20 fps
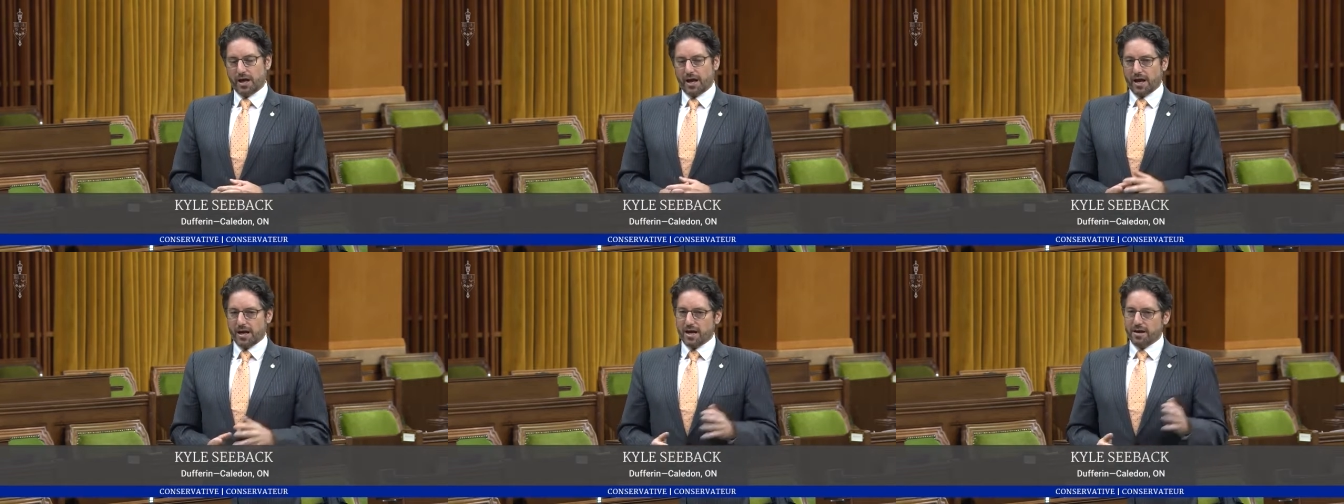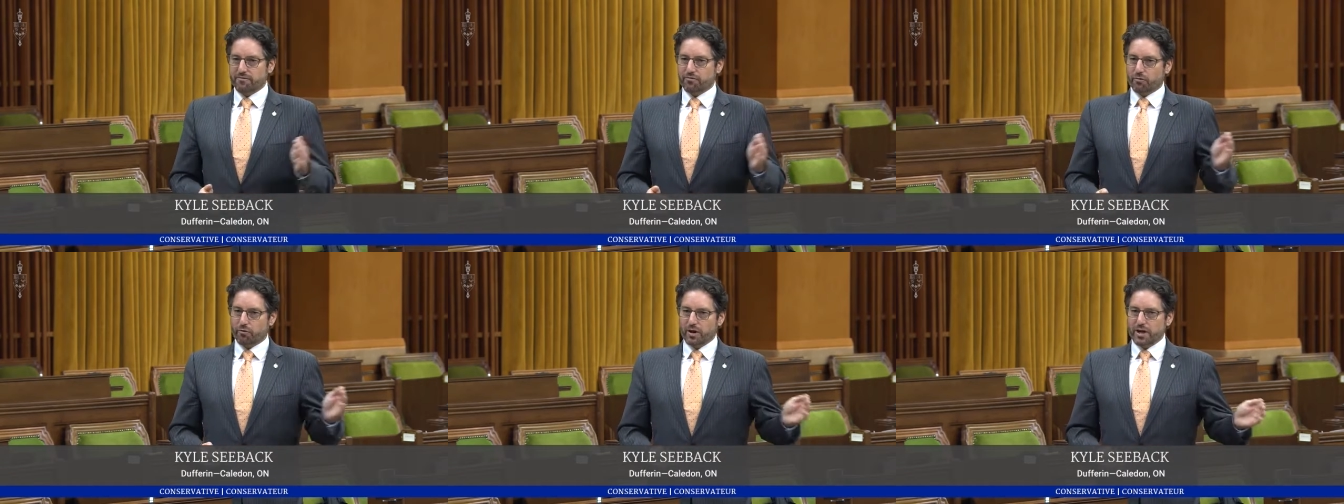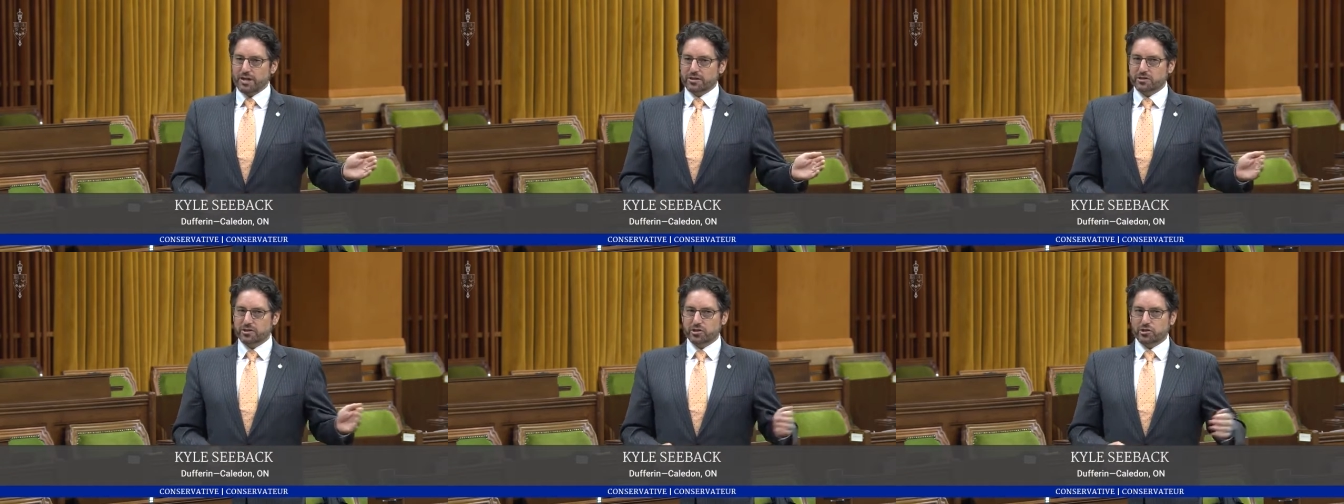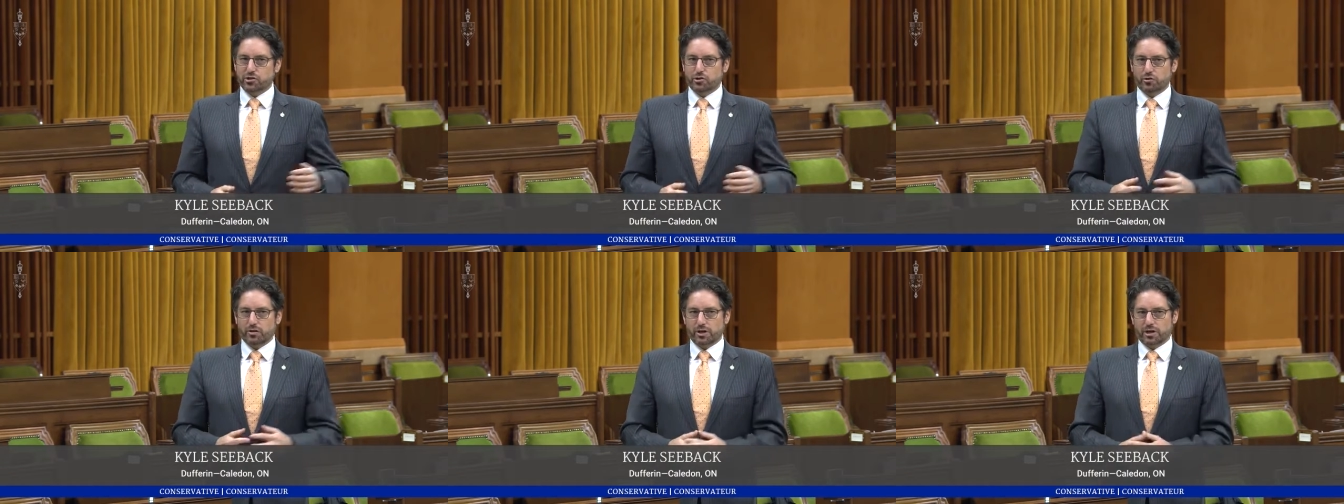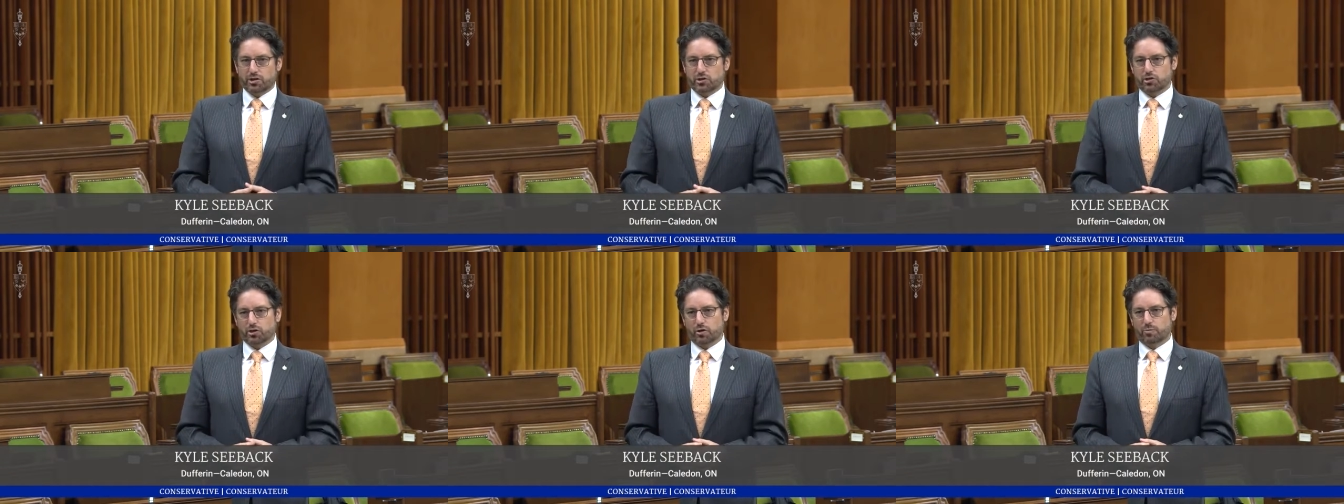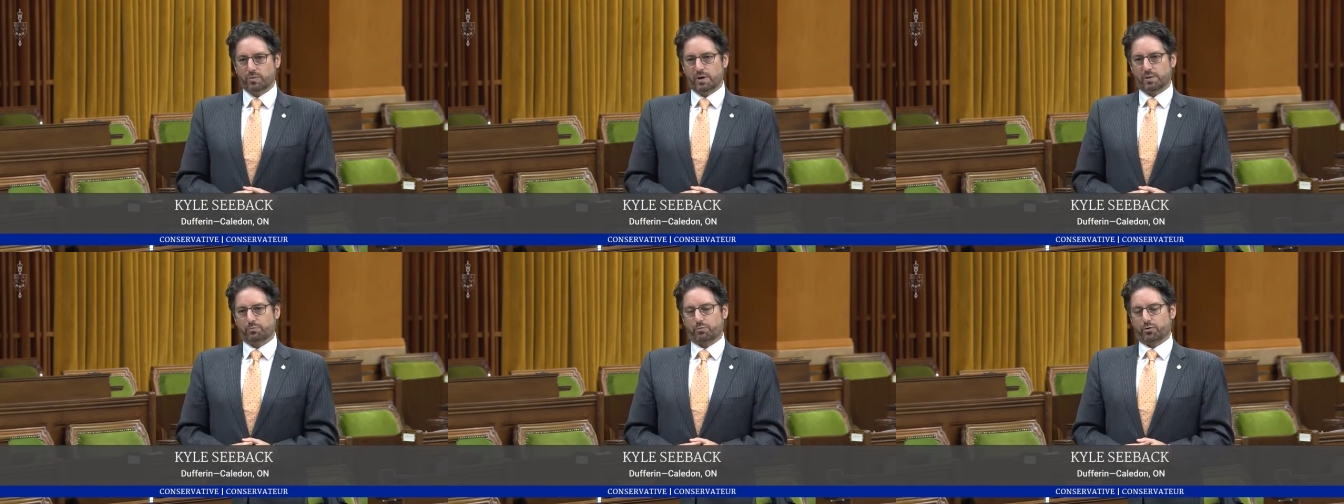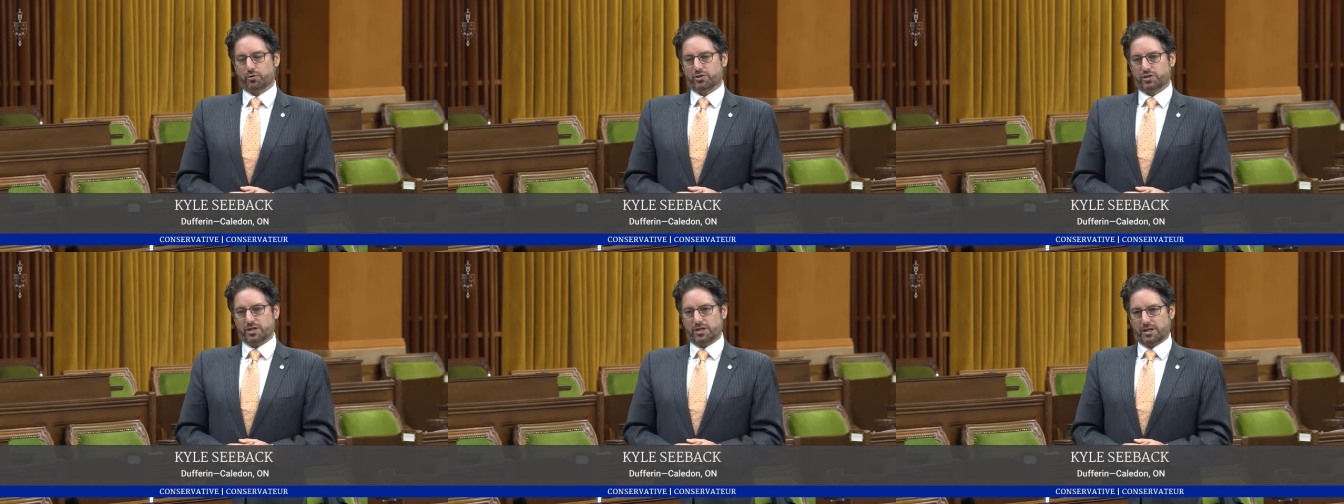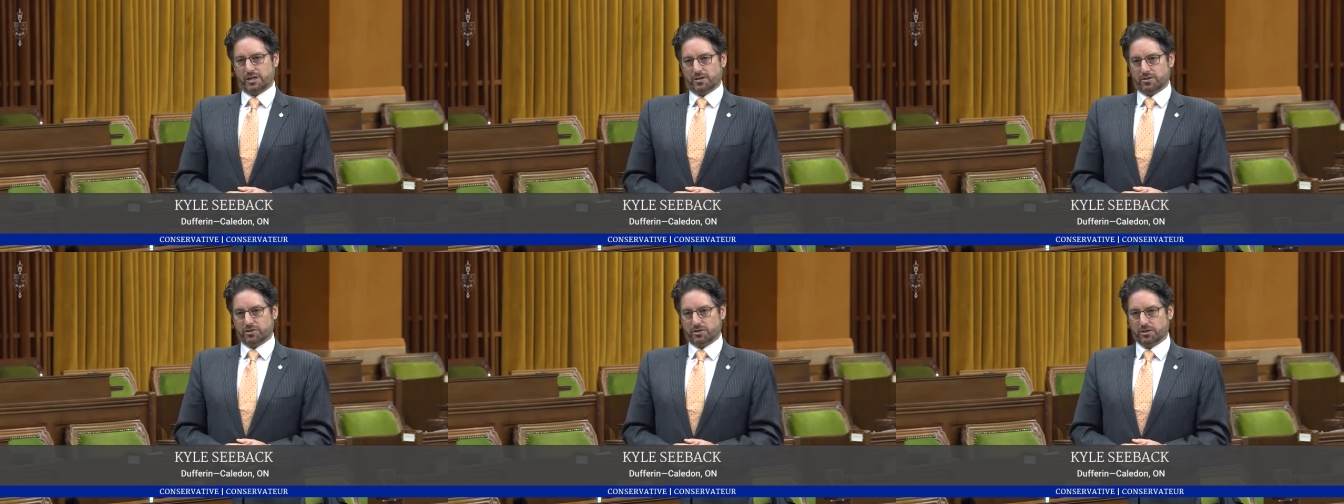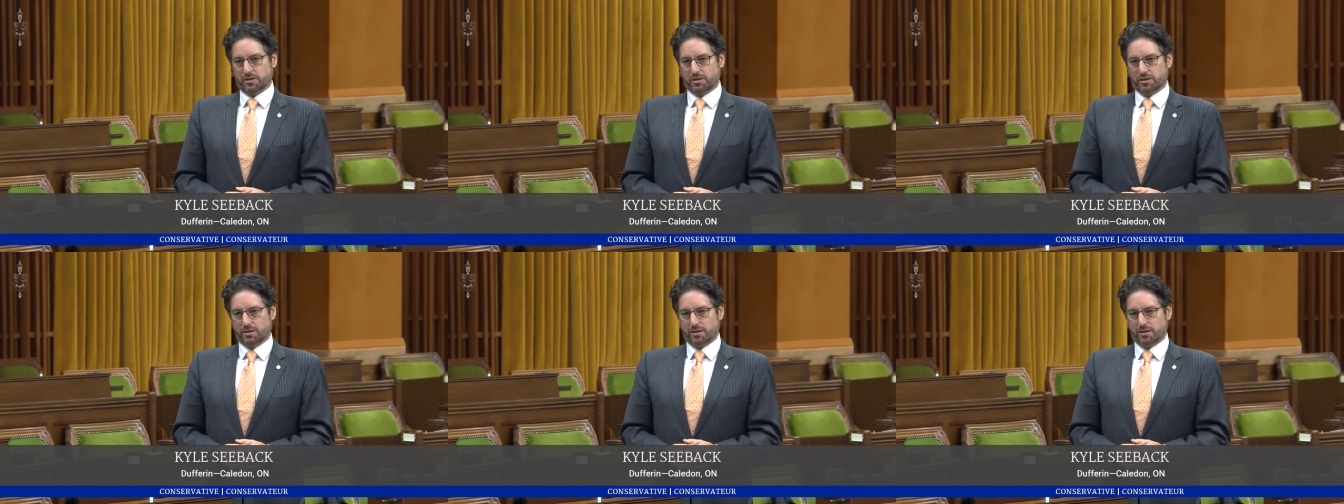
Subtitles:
and I've raised this during adjournment proceedings.